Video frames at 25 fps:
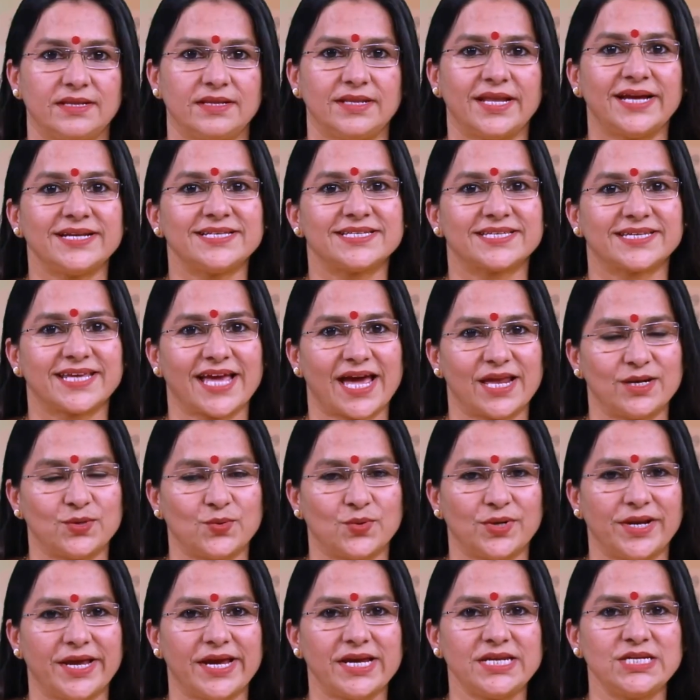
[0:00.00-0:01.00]
Let us
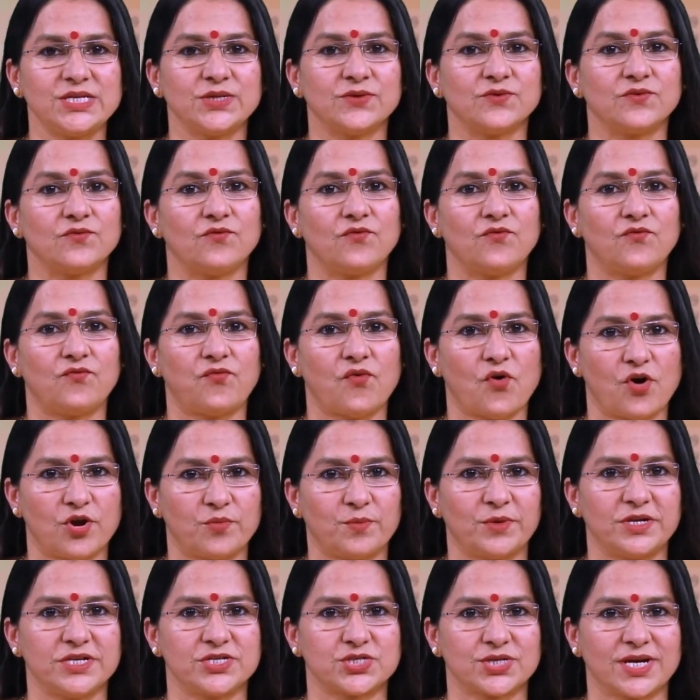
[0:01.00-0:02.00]
calculate
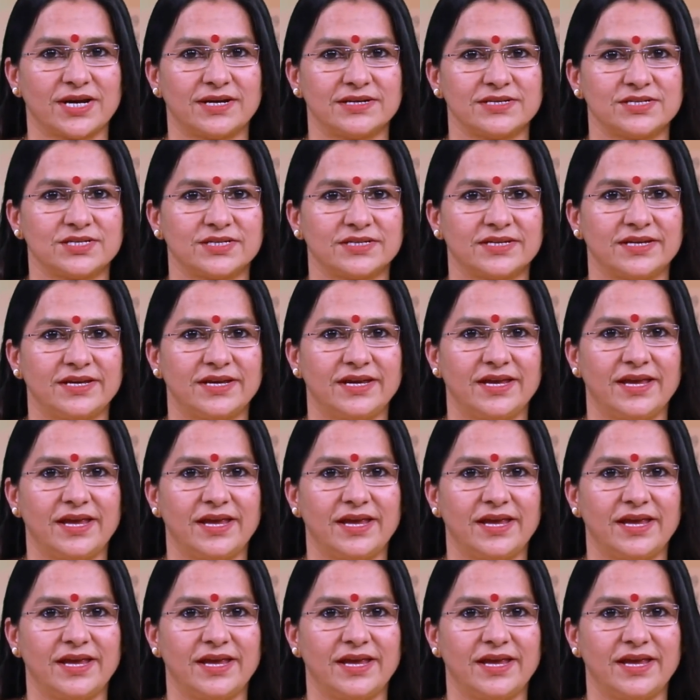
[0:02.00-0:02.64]
formal charge.